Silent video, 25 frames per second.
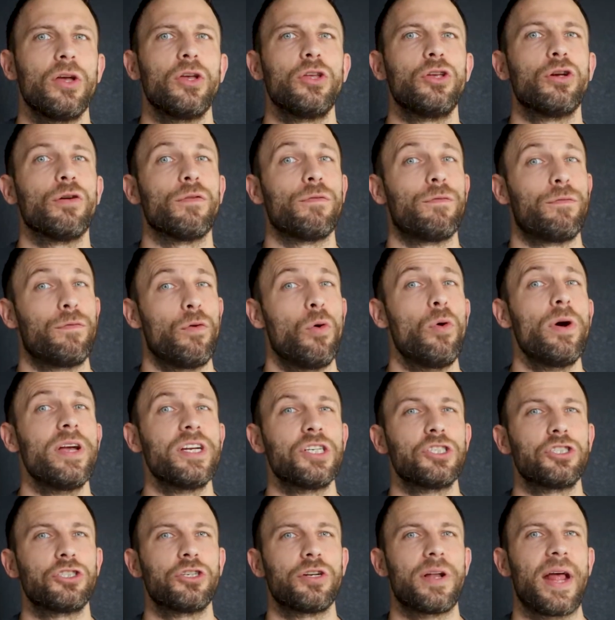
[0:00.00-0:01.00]
your
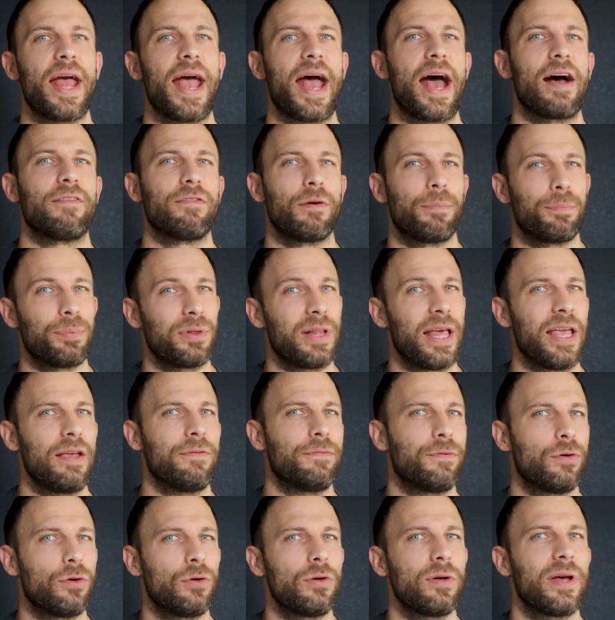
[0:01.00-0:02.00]
voice should have a
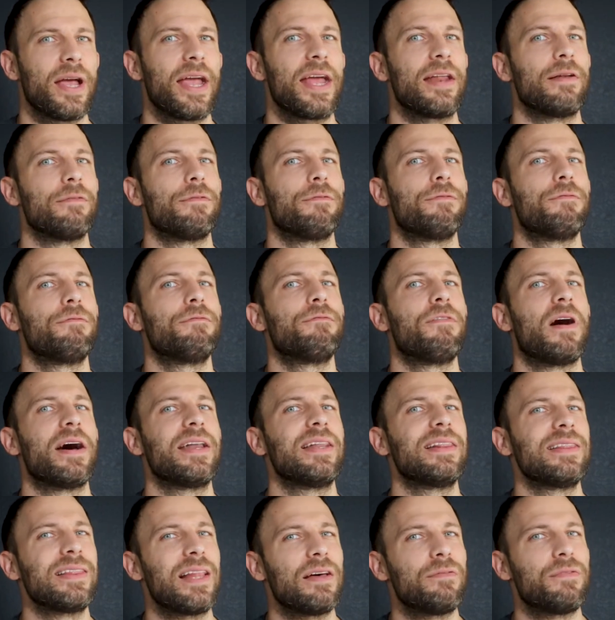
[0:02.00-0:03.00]
playful and
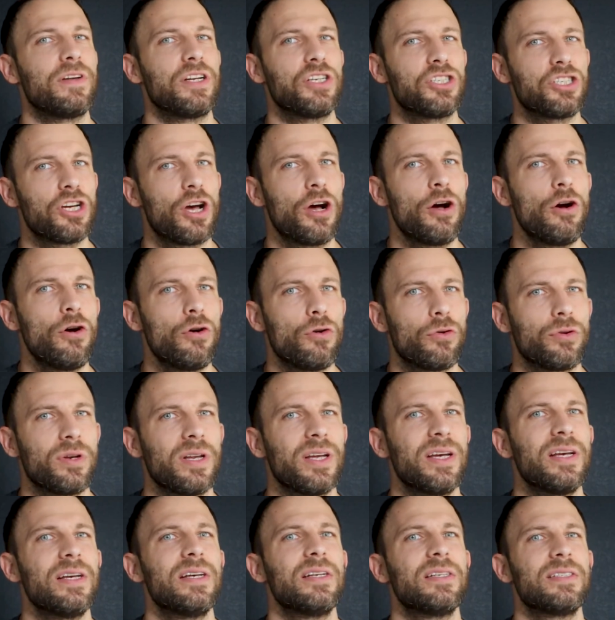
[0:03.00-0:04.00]
fun-loving
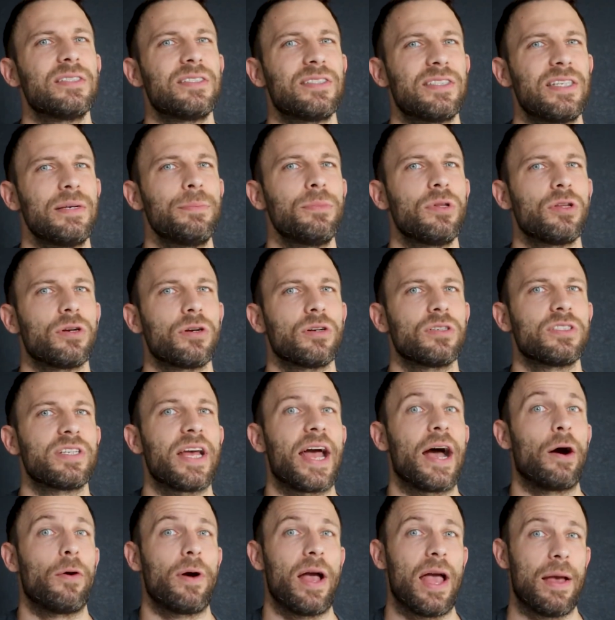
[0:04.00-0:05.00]
tone, similar to
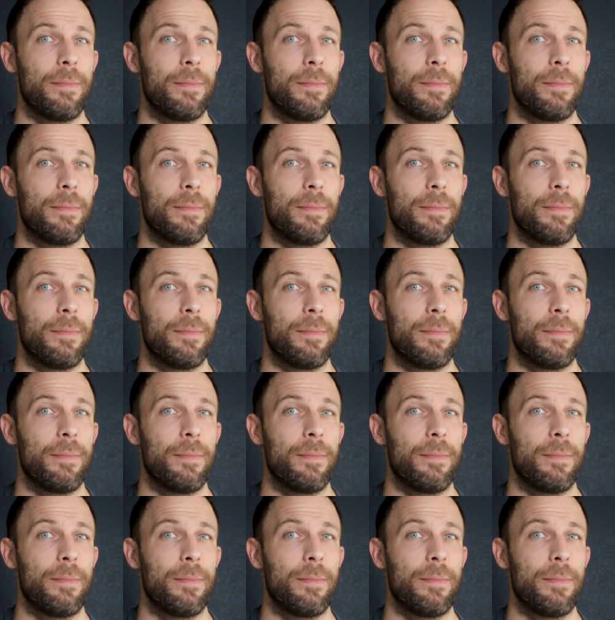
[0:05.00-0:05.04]
how